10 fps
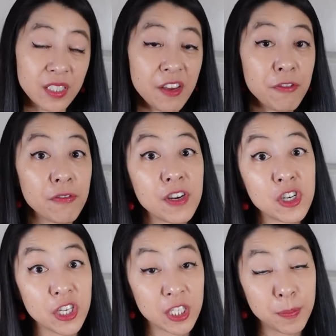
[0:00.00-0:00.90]
If your
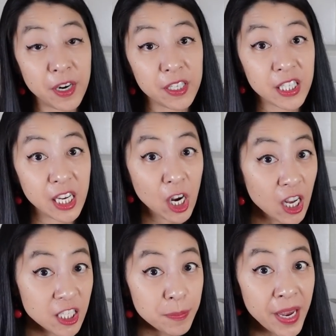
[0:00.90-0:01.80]
fish is experiencing
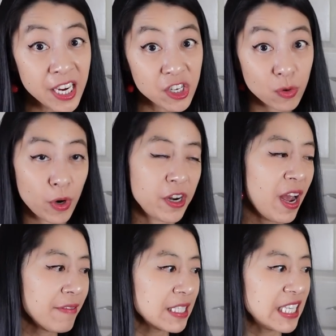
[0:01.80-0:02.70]
constipation where you
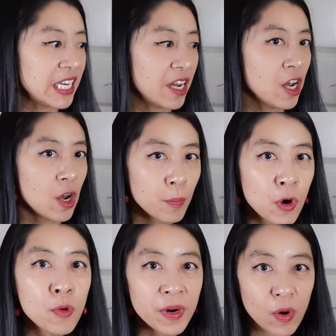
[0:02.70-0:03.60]
haven't seen it
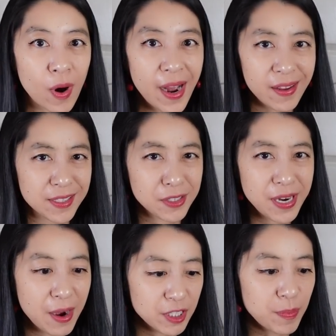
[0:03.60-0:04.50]
poop in a while, so
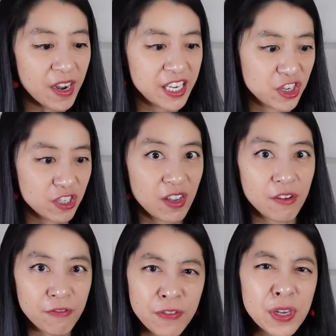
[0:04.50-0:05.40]
now its body is just
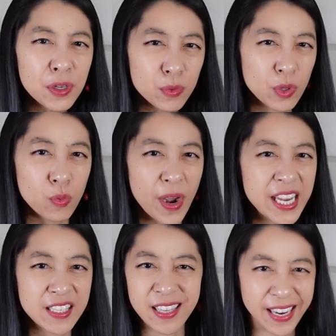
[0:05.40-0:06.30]
filled with
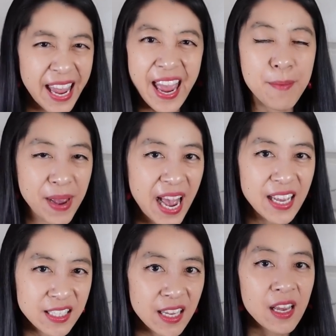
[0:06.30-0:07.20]
waste that can't pass,